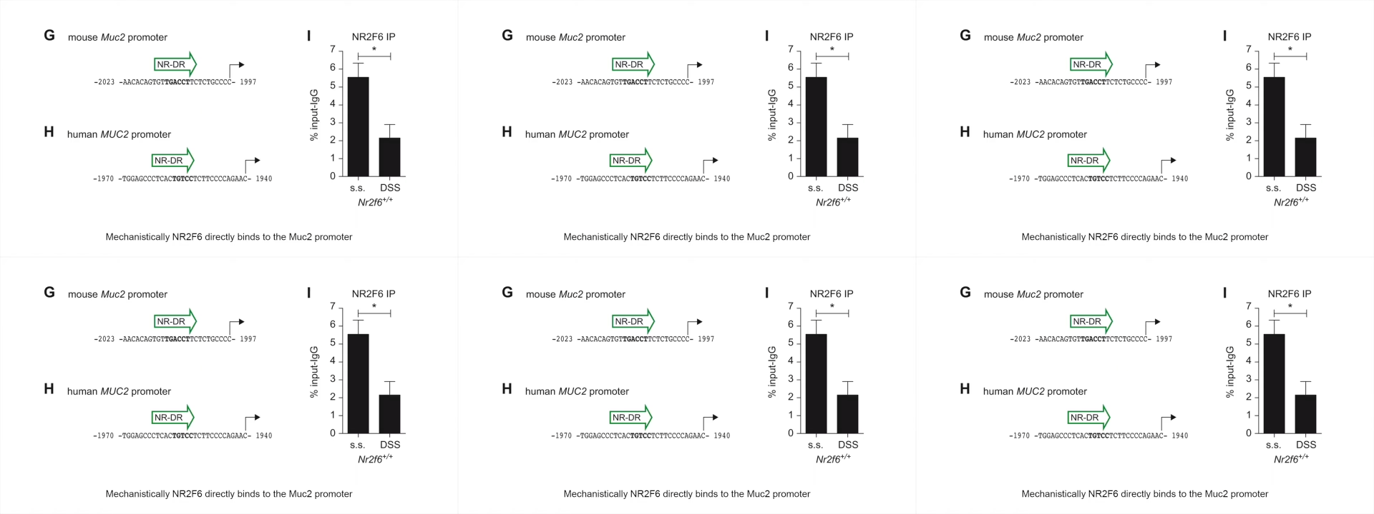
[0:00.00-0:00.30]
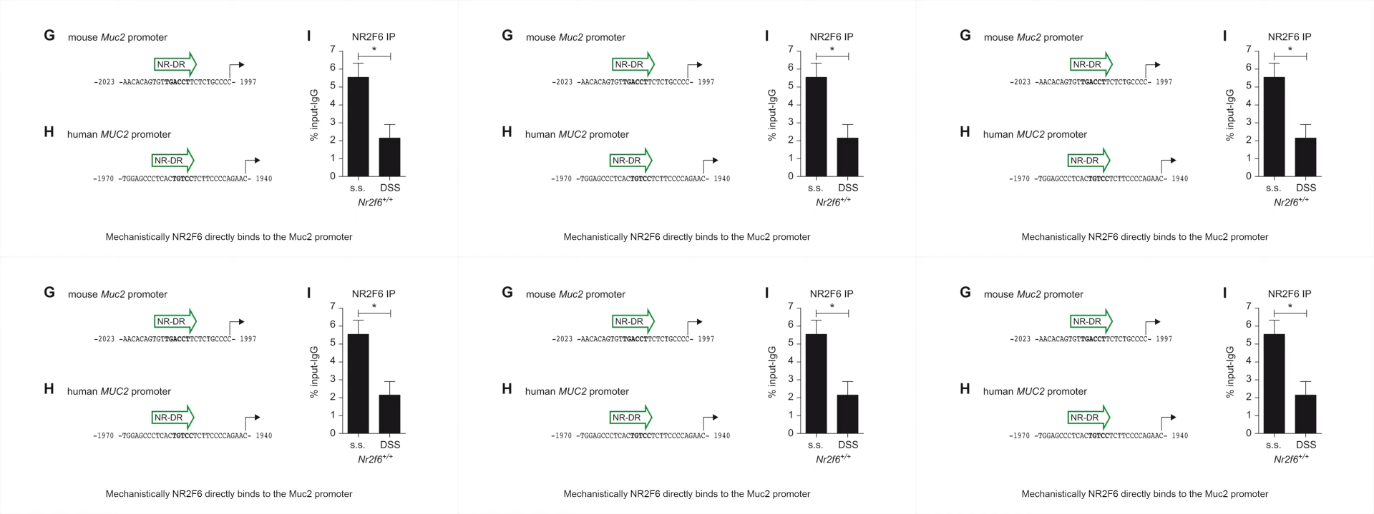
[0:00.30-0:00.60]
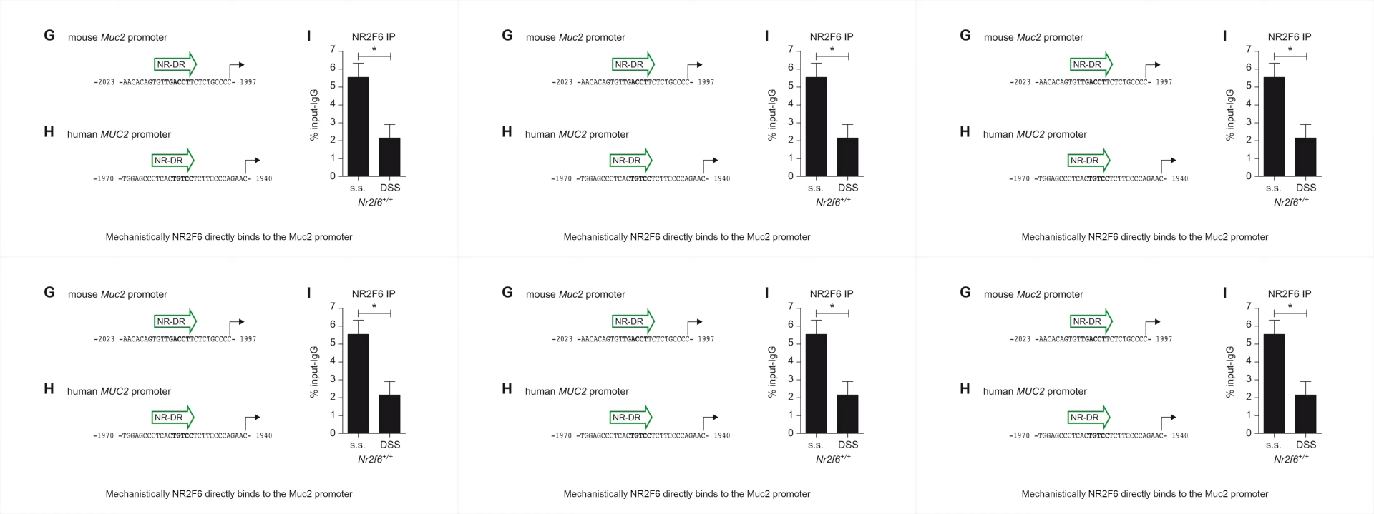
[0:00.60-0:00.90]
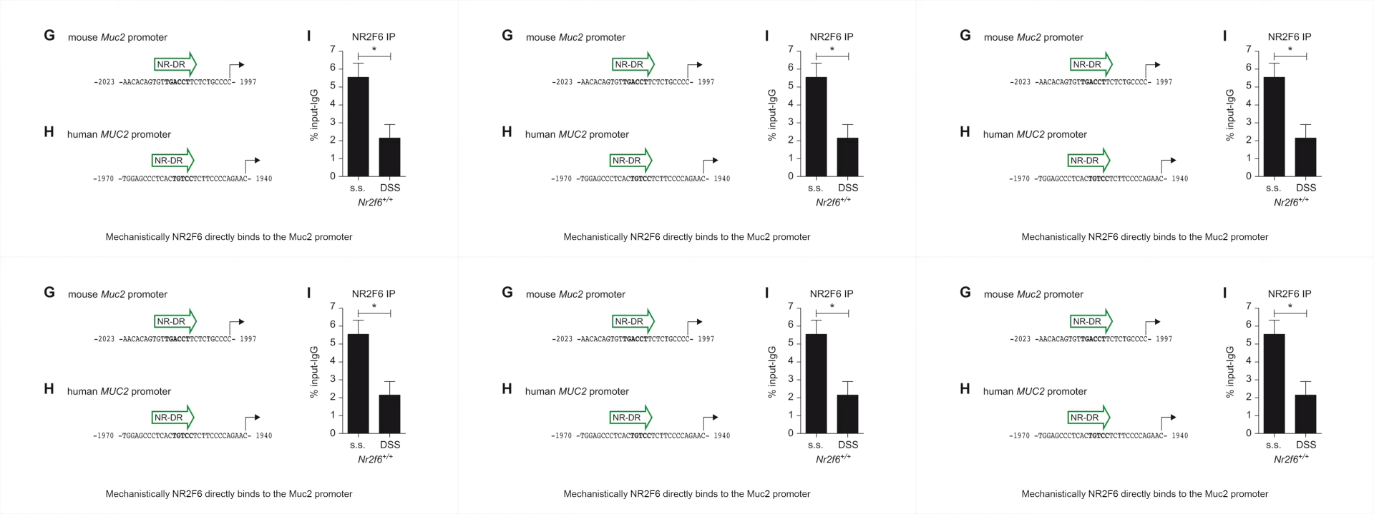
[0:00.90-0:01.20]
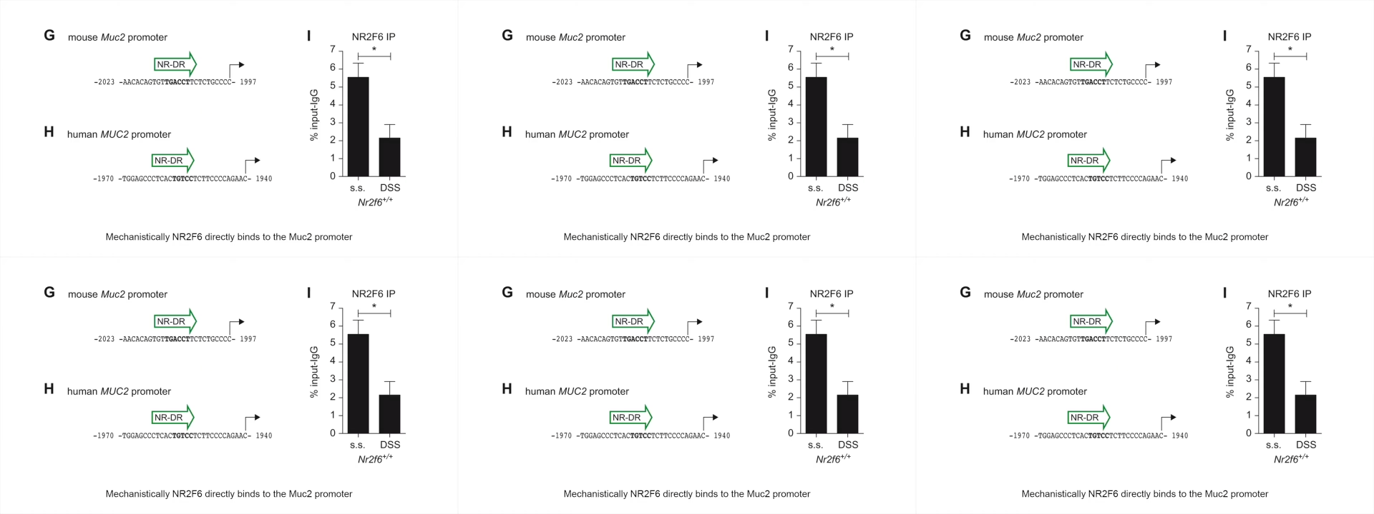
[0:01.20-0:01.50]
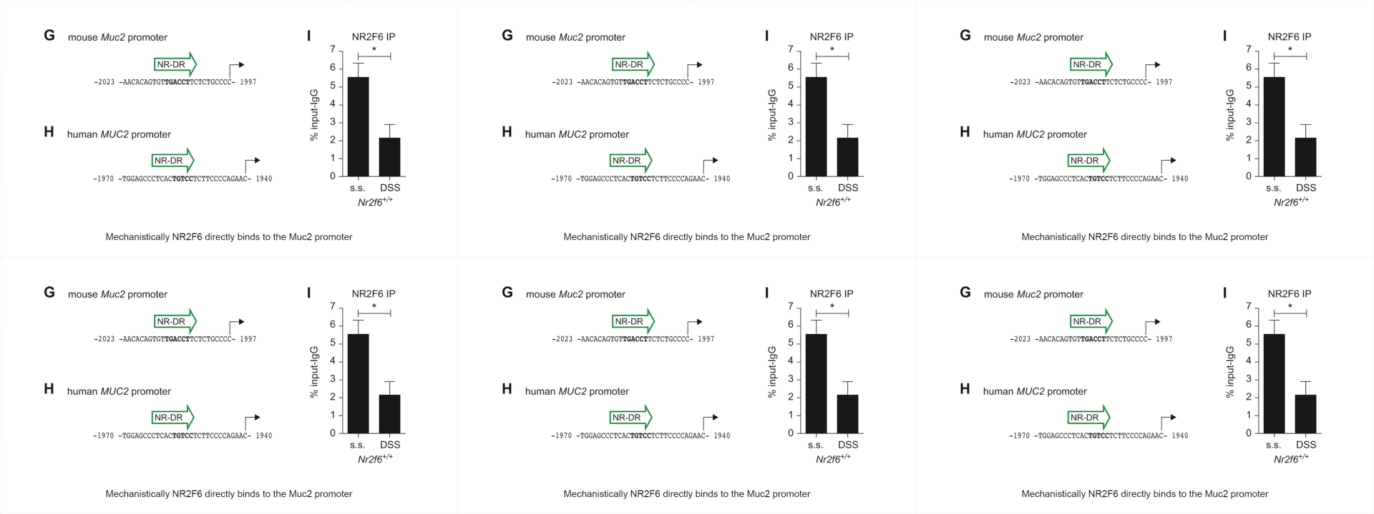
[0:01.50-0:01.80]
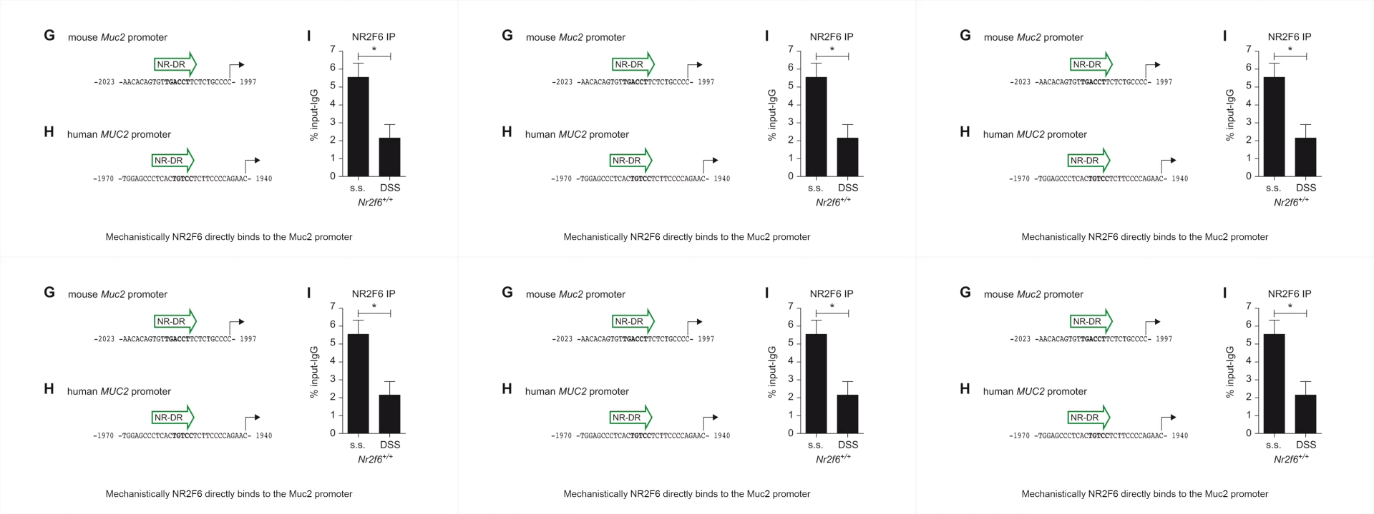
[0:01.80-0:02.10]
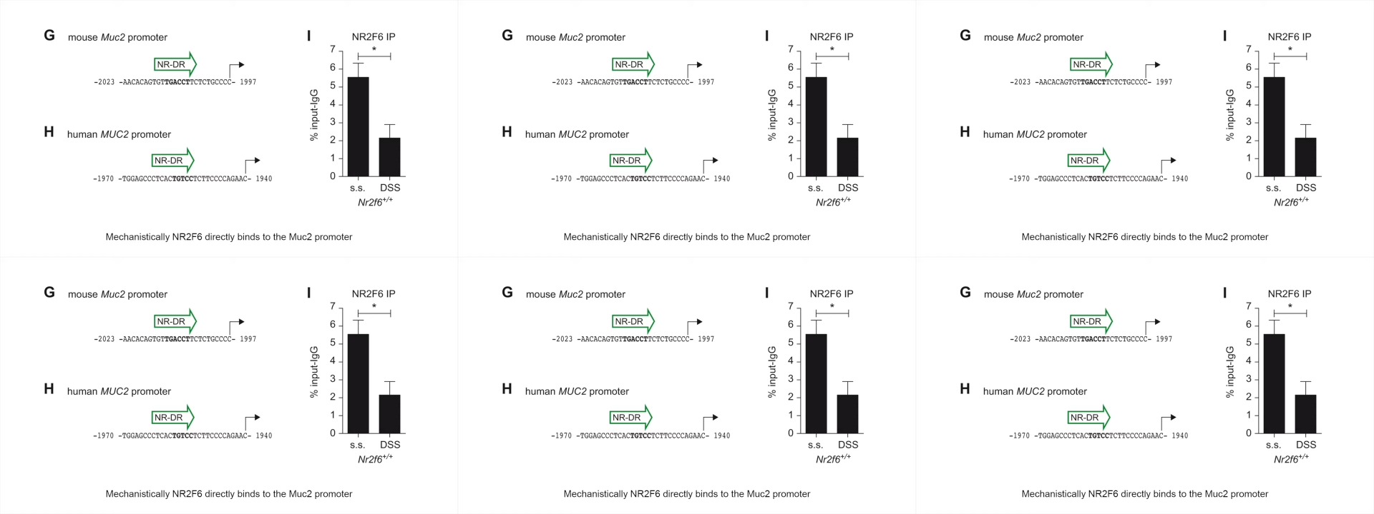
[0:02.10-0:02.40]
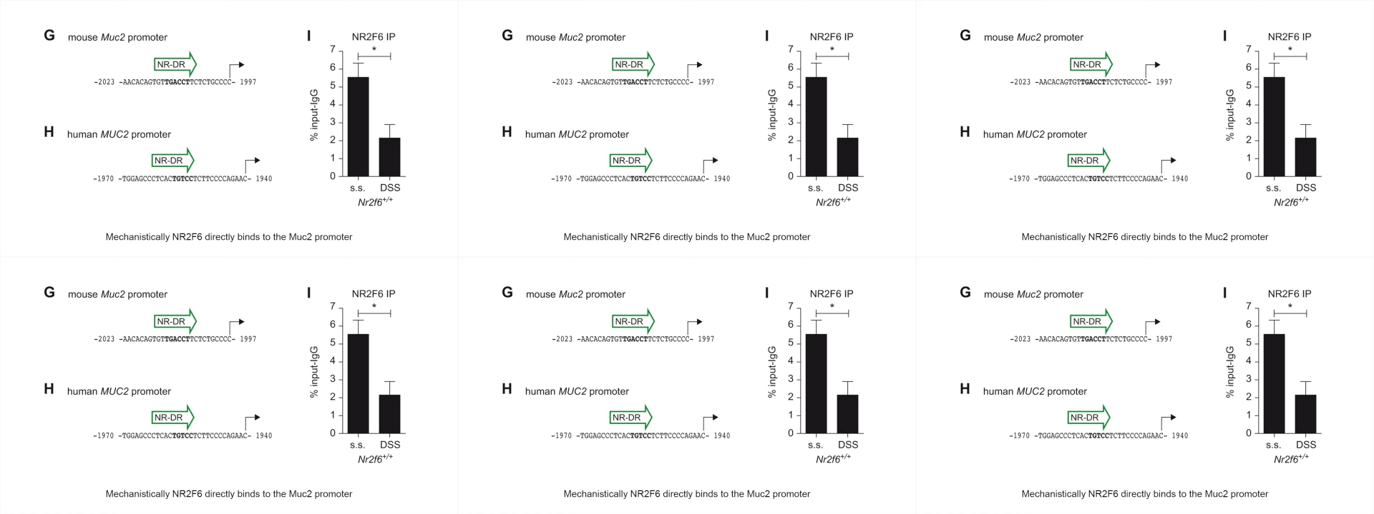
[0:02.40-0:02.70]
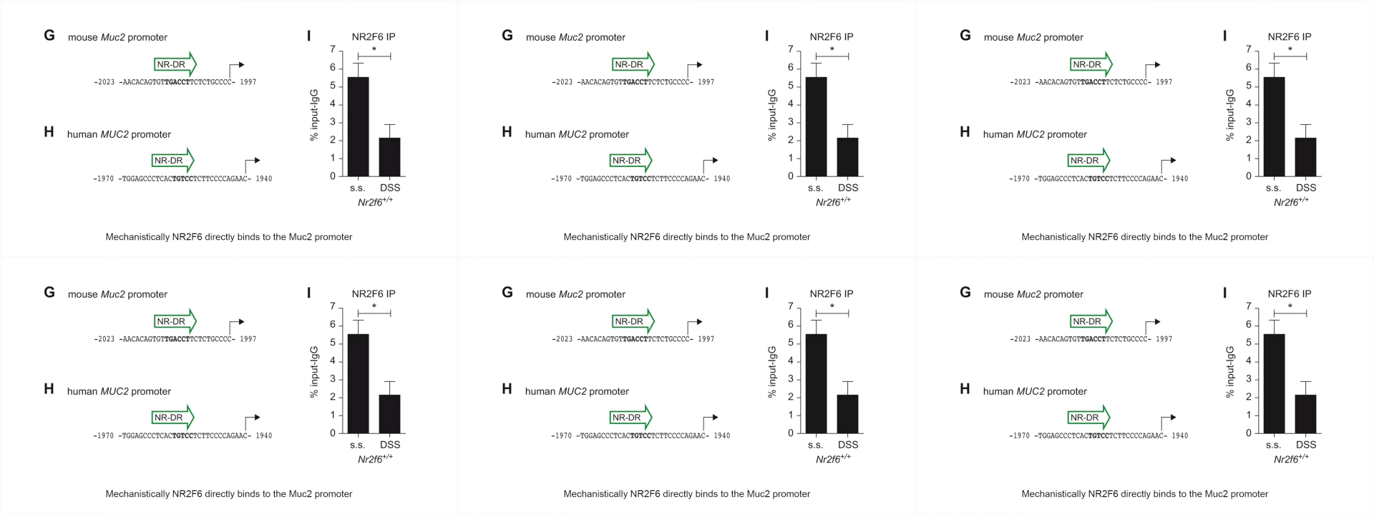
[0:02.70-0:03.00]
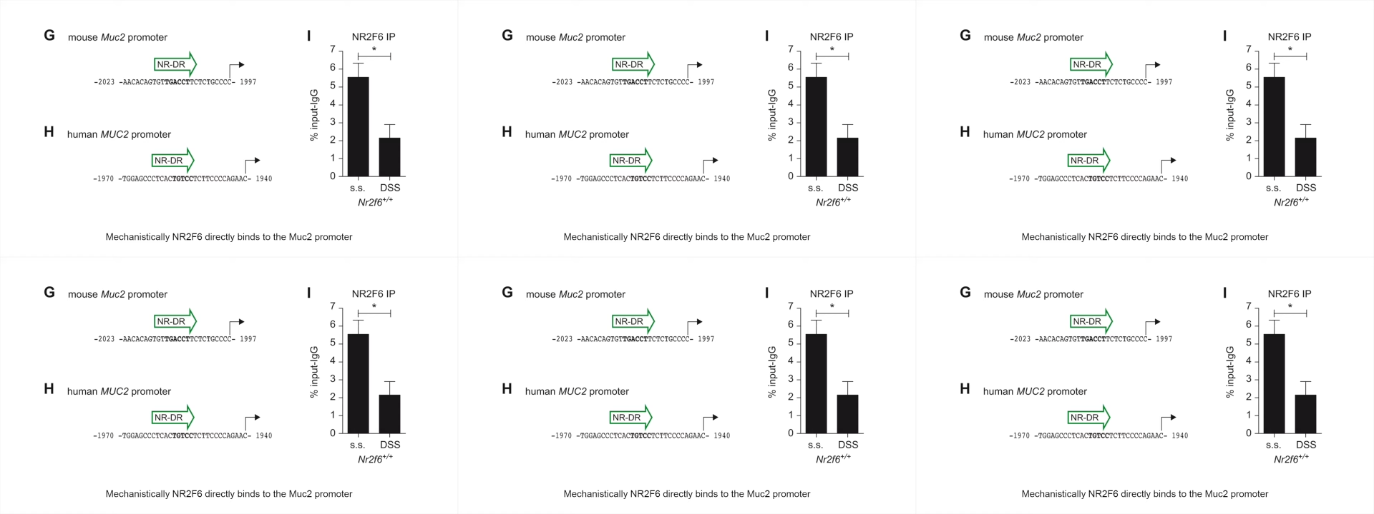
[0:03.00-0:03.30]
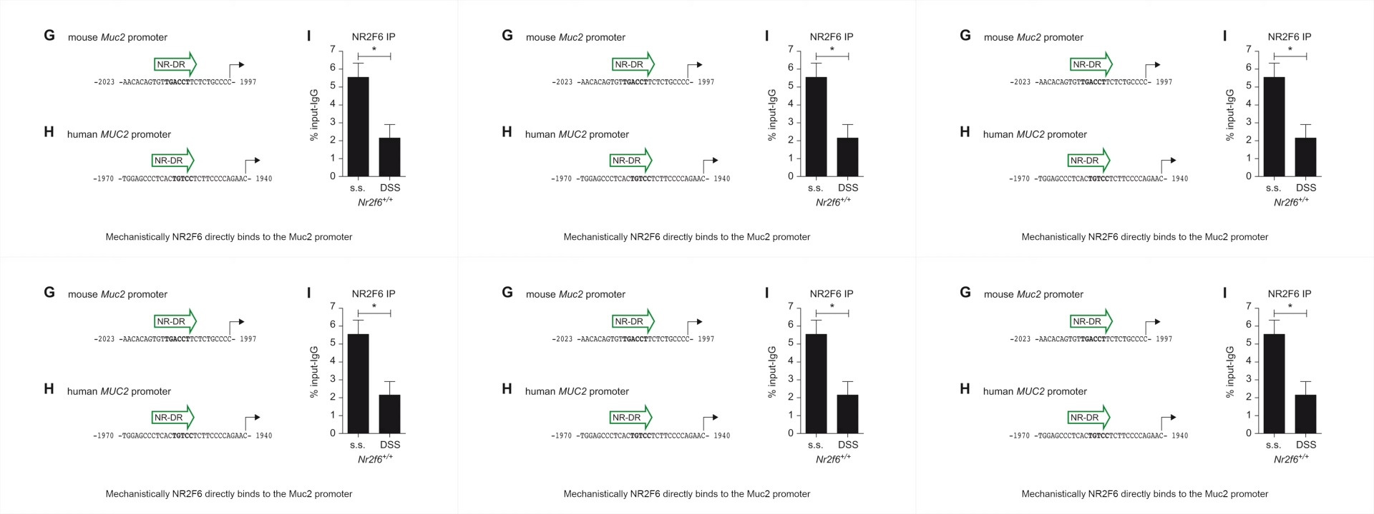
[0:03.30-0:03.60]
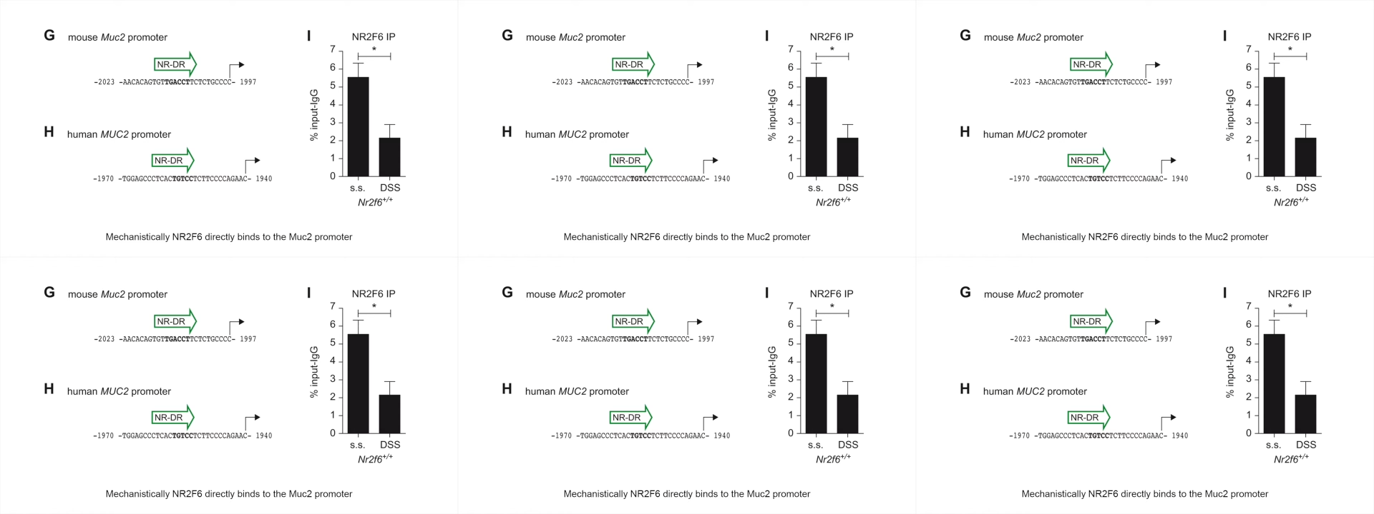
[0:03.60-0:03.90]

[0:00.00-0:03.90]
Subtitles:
Nobody's mouth can be seen.